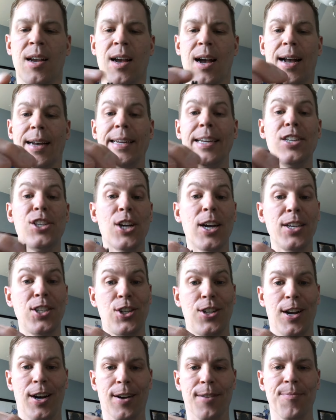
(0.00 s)
on each edge
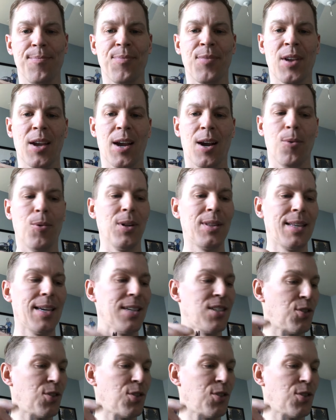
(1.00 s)
there. And what that's